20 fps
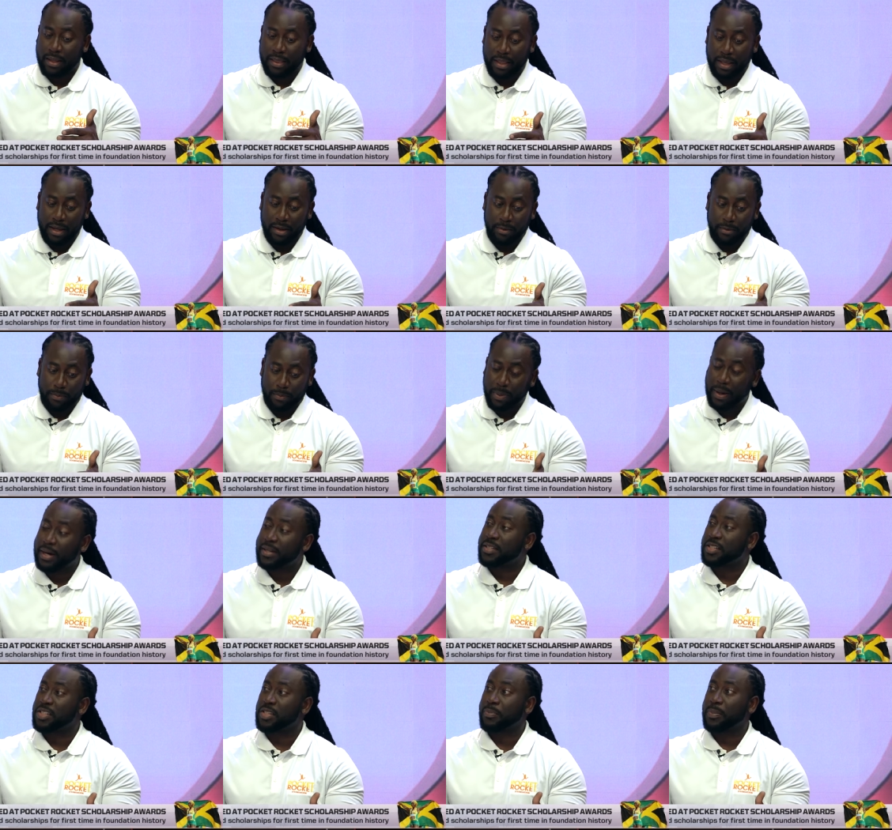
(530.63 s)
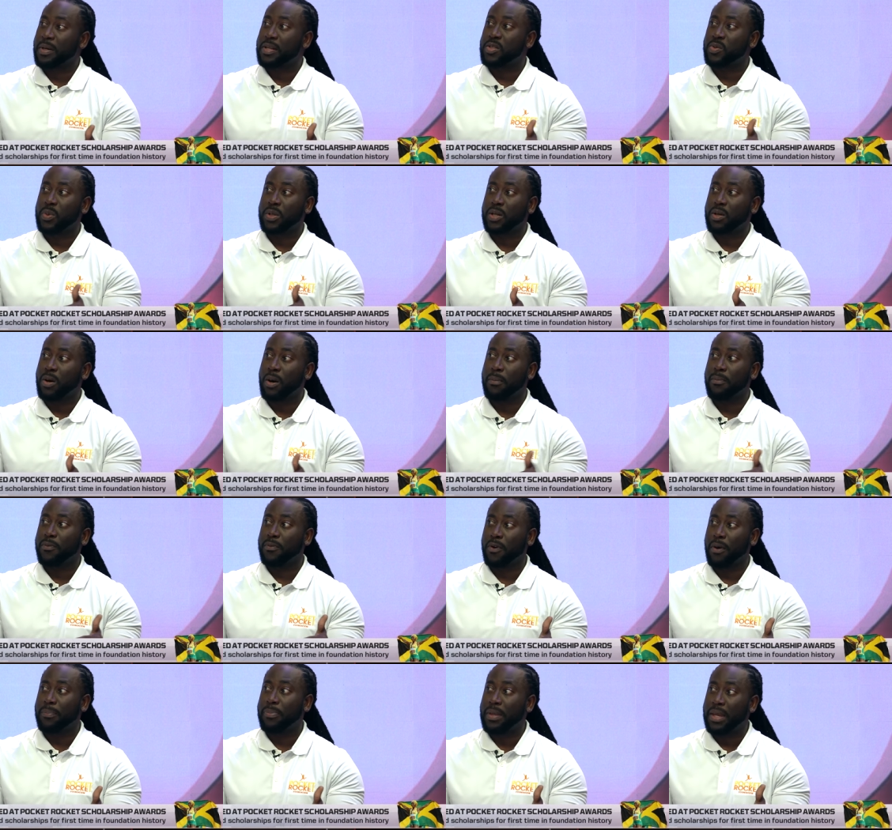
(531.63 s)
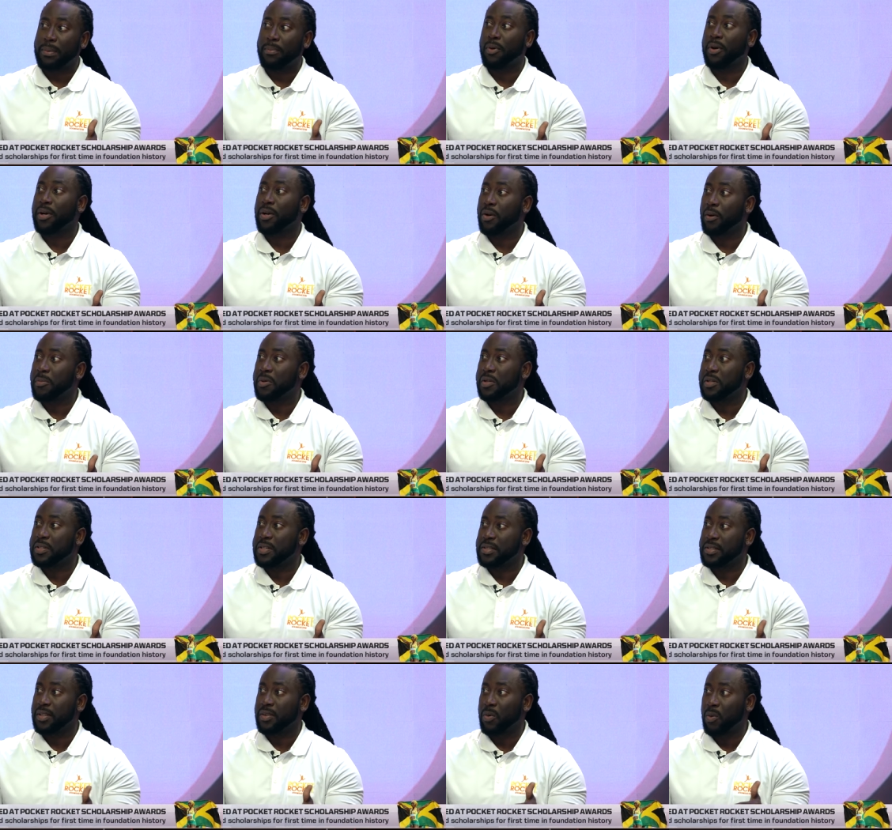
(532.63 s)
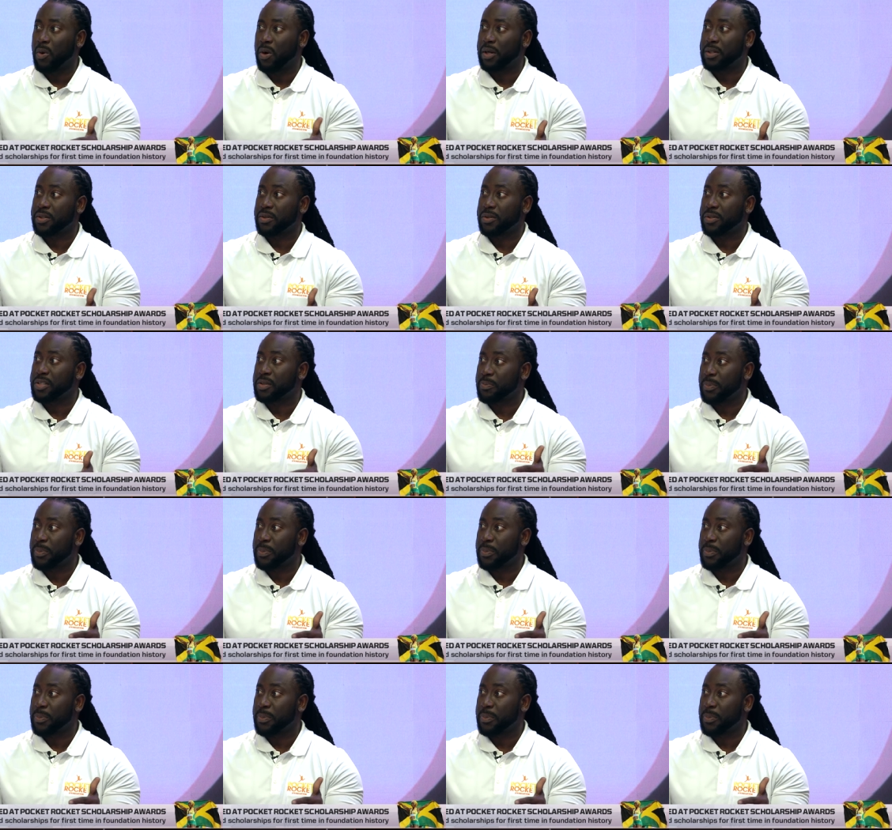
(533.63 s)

the participants will come from neighboring communities in the Waterhouse,